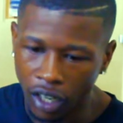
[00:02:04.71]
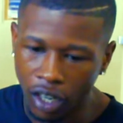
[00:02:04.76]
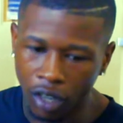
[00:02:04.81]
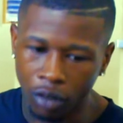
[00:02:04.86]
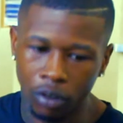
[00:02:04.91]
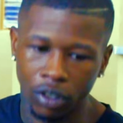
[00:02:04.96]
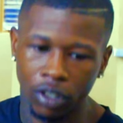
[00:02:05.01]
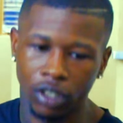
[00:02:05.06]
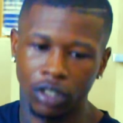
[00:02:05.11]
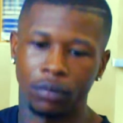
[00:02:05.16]
I
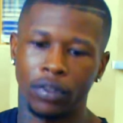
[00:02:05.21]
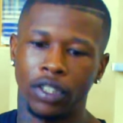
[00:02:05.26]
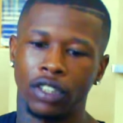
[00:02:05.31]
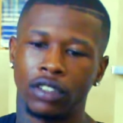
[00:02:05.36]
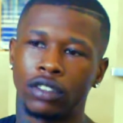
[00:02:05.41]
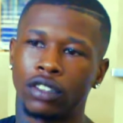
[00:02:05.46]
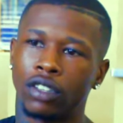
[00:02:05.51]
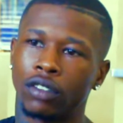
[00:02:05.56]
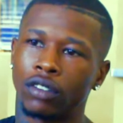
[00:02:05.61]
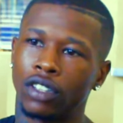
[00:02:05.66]
wanted to be
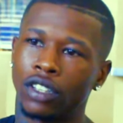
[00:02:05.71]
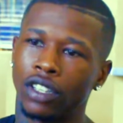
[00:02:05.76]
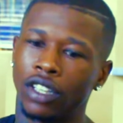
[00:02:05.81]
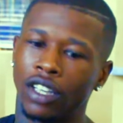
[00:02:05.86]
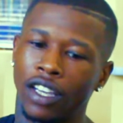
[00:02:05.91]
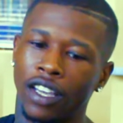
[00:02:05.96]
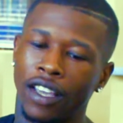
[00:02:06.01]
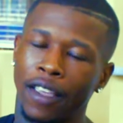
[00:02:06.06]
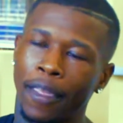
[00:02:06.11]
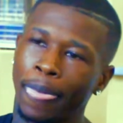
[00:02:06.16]
something
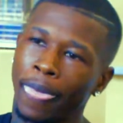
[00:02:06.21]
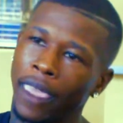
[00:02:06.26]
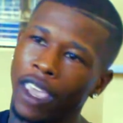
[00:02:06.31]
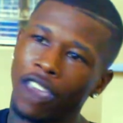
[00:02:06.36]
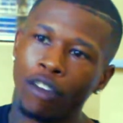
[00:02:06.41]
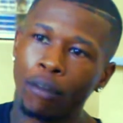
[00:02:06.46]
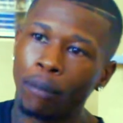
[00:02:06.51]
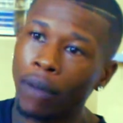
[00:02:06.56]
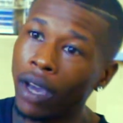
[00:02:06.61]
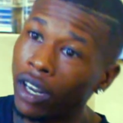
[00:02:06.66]
that
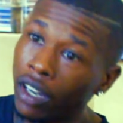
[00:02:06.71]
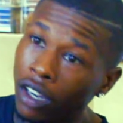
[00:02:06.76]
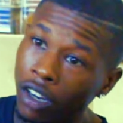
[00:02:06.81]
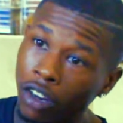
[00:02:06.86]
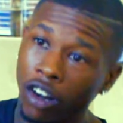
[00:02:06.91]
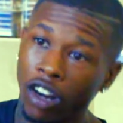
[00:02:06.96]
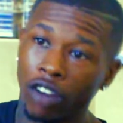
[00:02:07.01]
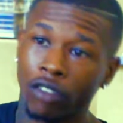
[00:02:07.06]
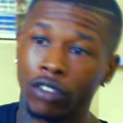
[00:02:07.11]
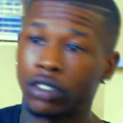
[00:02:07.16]
everybody can
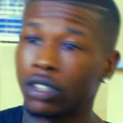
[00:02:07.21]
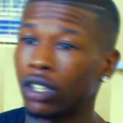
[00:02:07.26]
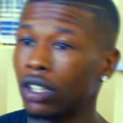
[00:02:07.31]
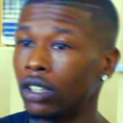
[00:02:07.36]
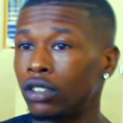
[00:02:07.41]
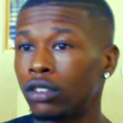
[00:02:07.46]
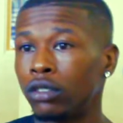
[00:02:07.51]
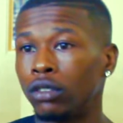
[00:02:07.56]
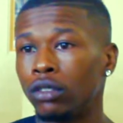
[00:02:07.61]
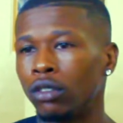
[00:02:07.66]
gravitate
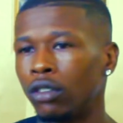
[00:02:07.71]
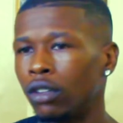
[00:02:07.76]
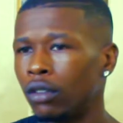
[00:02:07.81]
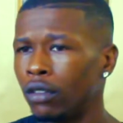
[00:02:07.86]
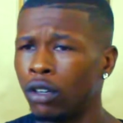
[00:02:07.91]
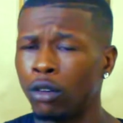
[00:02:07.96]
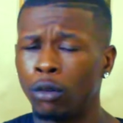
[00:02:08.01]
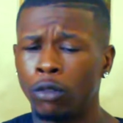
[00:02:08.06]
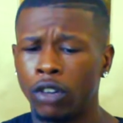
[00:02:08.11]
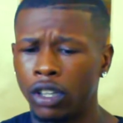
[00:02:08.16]
to. No
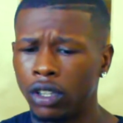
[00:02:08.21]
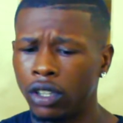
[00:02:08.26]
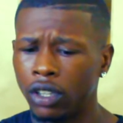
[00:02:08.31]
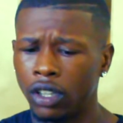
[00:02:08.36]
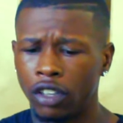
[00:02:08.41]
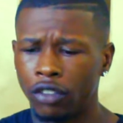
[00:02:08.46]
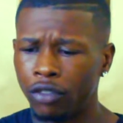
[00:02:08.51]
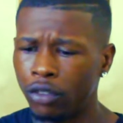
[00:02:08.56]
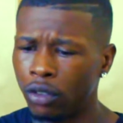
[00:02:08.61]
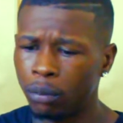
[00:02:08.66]
matter
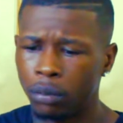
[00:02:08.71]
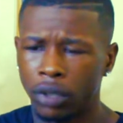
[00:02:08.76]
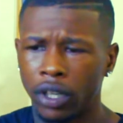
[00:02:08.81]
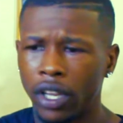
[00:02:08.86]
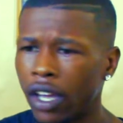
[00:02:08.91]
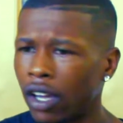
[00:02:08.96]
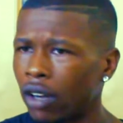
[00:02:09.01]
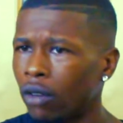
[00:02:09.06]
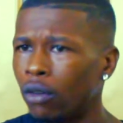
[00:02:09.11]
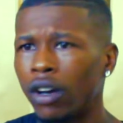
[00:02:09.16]
if you're
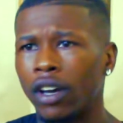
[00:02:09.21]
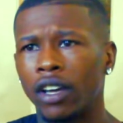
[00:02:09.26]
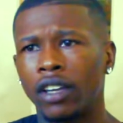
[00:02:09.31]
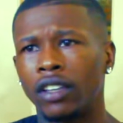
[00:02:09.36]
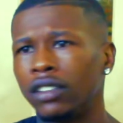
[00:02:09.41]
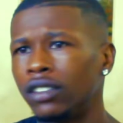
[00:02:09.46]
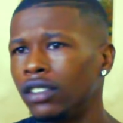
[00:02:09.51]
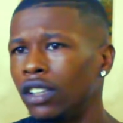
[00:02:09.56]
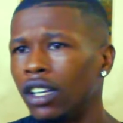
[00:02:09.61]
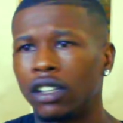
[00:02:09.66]
black, white,
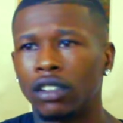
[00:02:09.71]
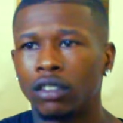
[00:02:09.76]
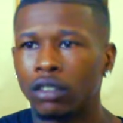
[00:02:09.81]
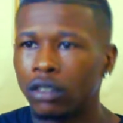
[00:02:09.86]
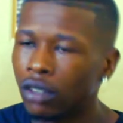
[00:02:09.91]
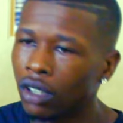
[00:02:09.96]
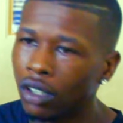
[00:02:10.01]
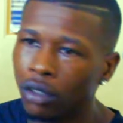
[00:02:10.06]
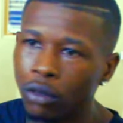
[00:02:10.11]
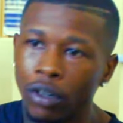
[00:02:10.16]
yellow,
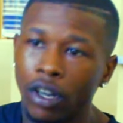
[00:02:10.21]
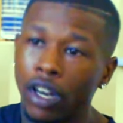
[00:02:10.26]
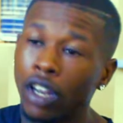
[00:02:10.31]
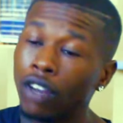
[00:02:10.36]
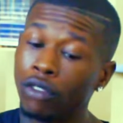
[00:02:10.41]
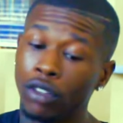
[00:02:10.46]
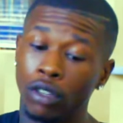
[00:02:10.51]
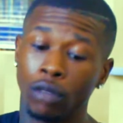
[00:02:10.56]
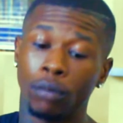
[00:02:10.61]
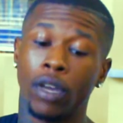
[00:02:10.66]
green,
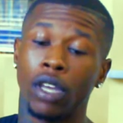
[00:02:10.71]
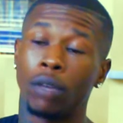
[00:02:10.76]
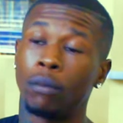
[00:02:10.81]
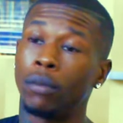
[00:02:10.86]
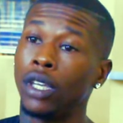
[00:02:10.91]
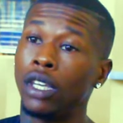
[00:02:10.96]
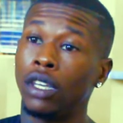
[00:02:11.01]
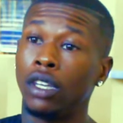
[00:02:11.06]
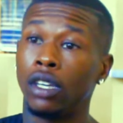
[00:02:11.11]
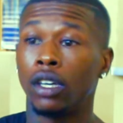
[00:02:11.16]
wherever you may
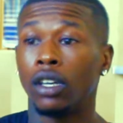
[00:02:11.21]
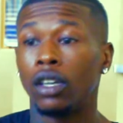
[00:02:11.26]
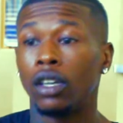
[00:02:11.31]
be.